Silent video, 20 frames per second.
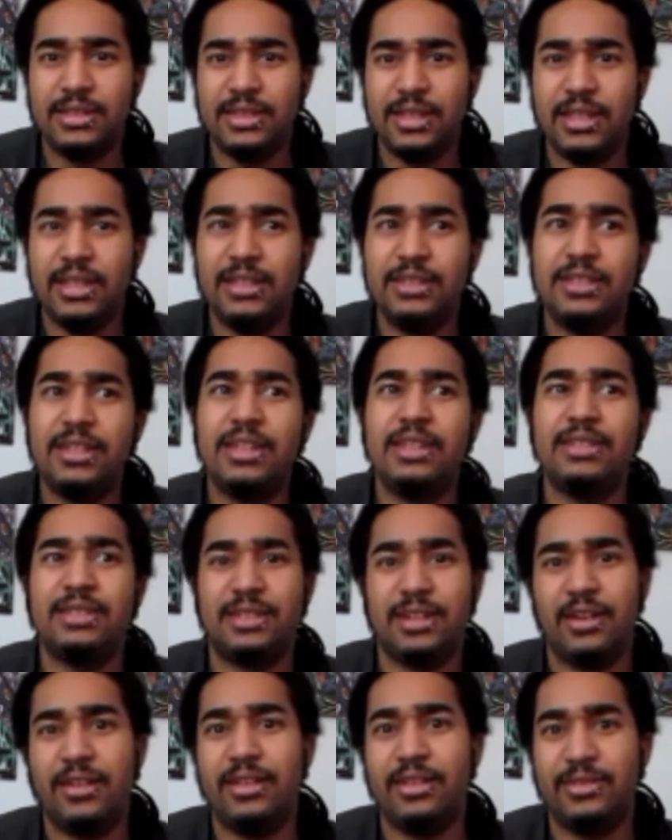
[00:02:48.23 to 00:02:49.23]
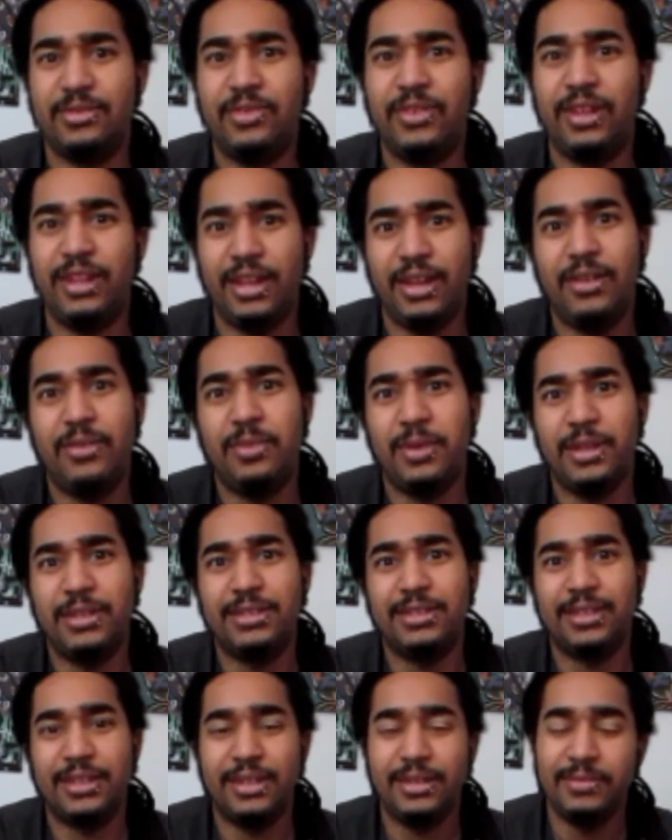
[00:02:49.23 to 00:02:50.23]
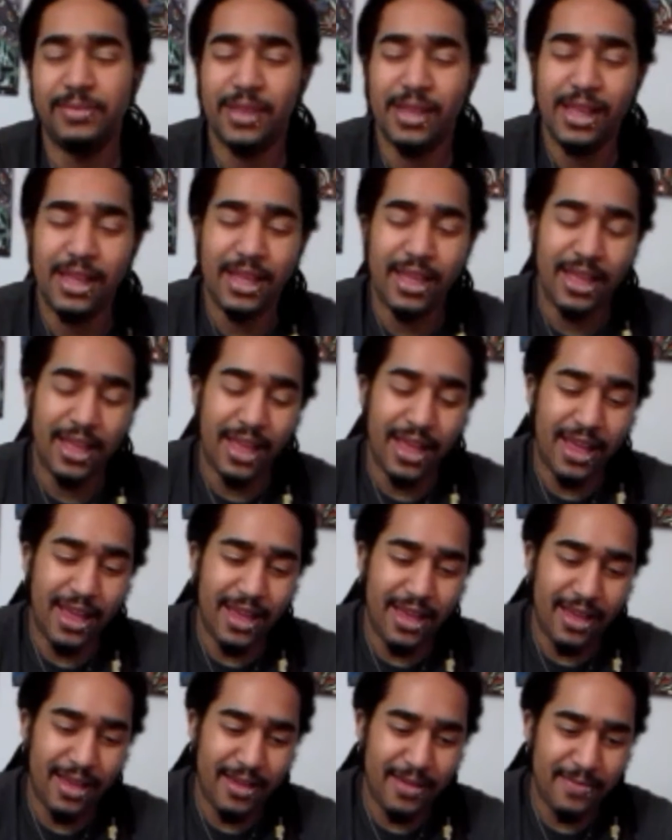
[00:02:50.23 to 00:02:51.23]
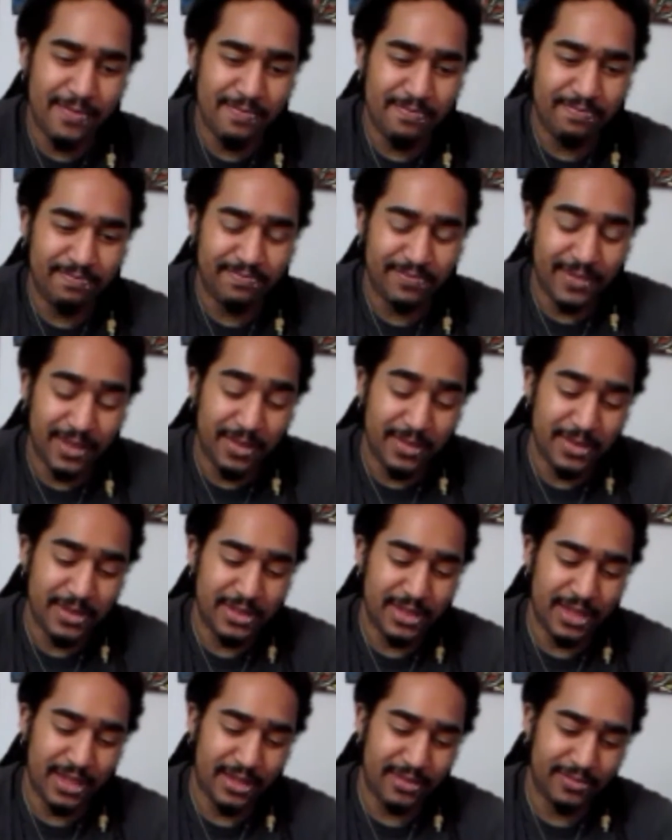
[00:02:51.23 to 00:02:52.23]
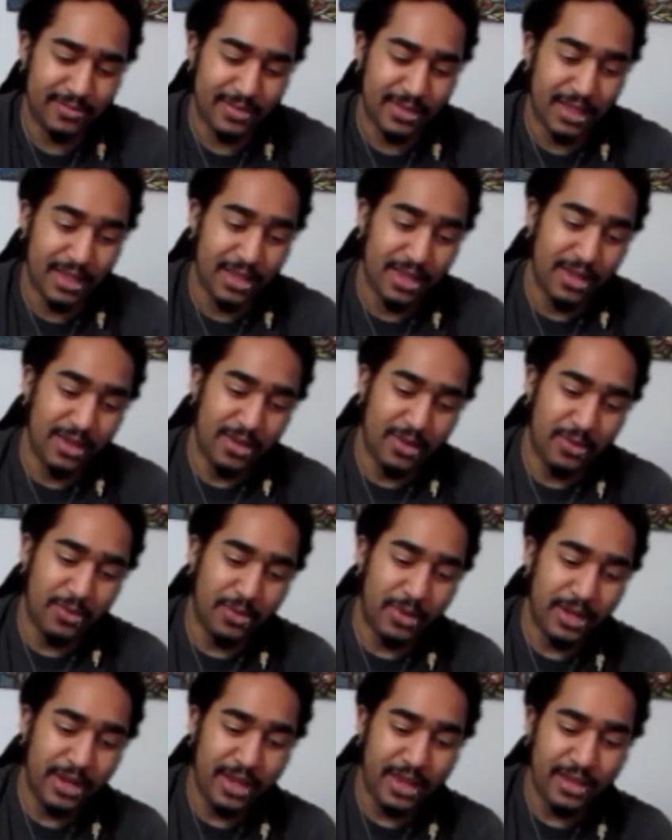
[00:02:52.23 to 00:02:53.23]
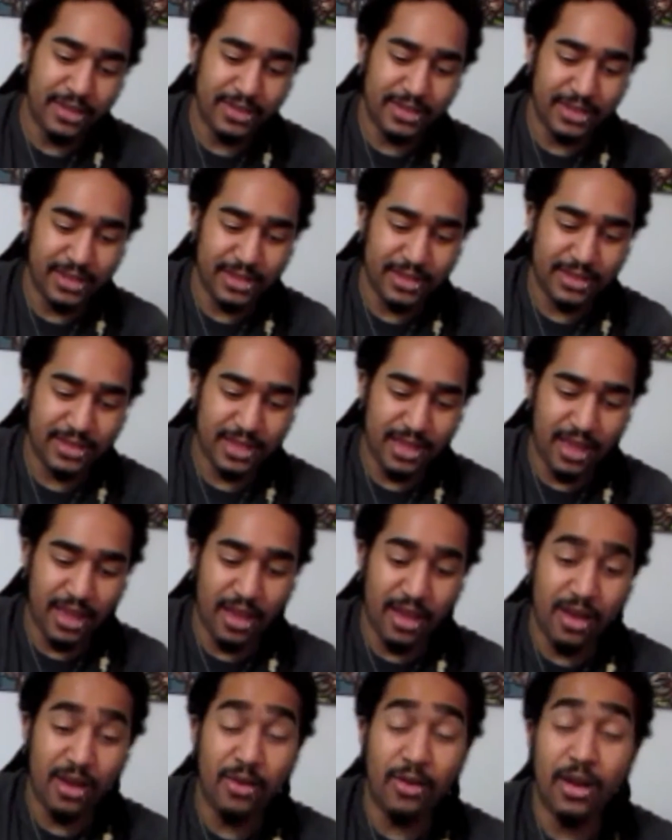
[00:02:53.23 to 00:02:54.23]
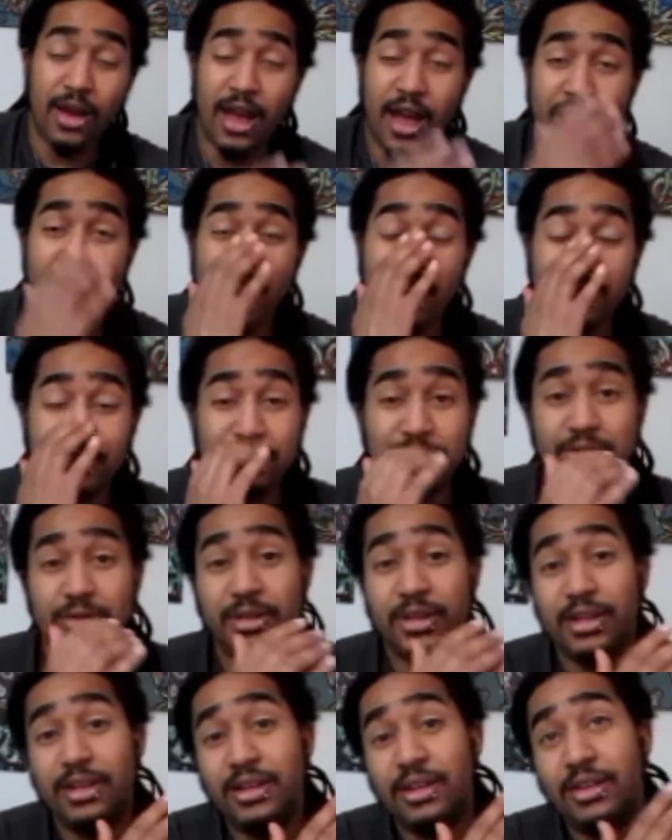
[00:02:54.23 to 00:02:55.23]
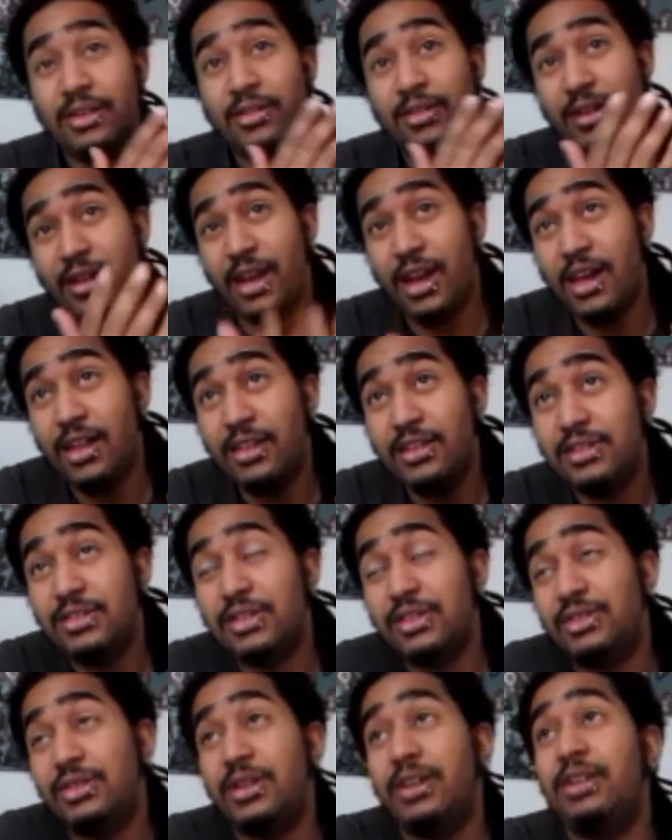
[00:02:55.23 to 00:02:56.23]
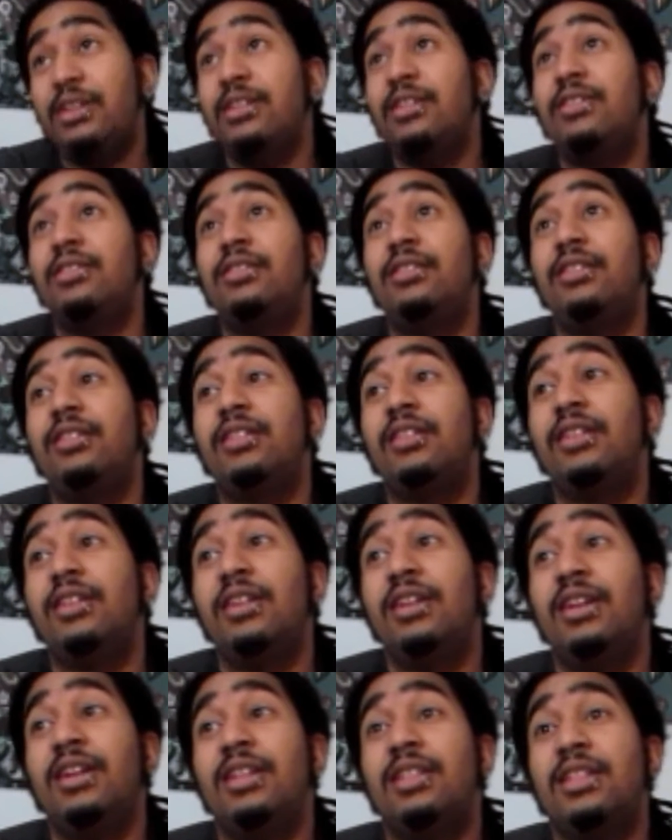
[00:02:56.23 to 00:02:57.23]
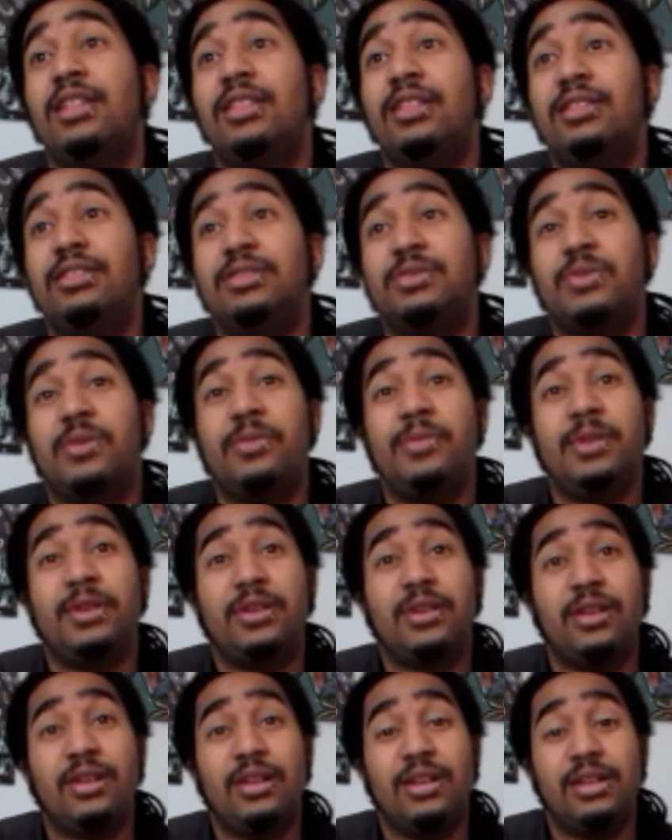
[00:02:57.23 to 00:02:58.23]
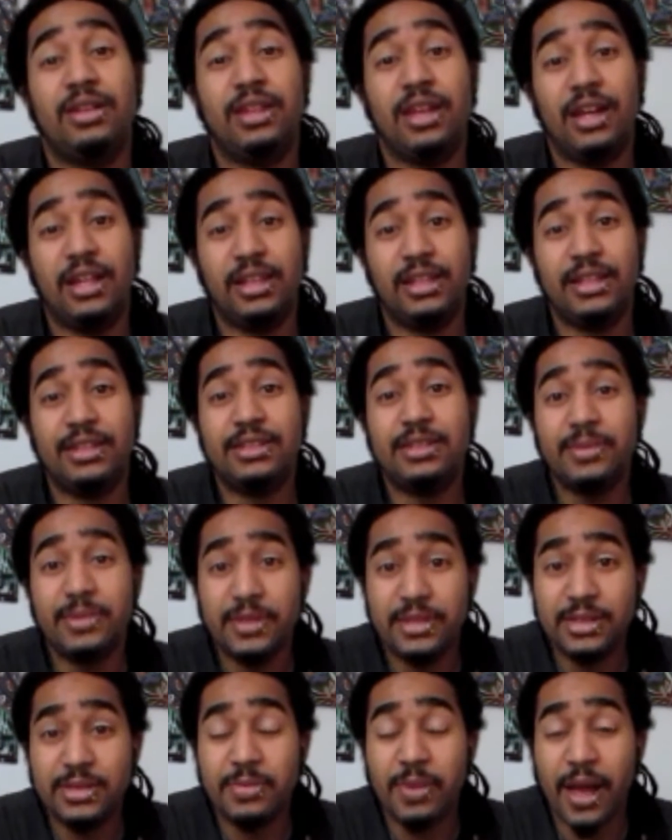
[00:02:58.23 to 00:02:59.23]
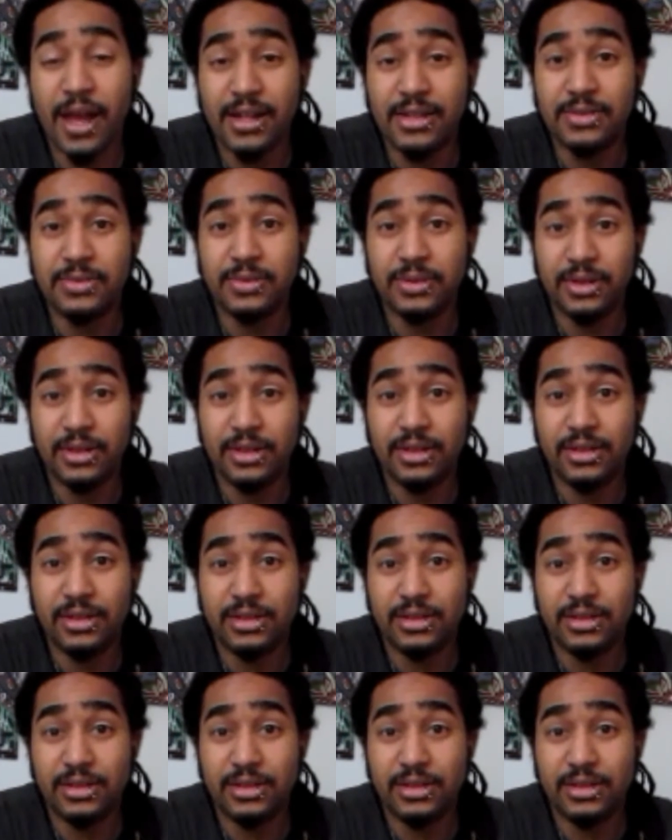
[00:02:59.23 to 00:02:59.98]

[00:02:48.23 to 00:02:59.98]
in the Ziggy Stardust video, basically. Let me see. What else is there? Oh, I also trained under, in college, I trained under this woman called Elizabeth Spotswood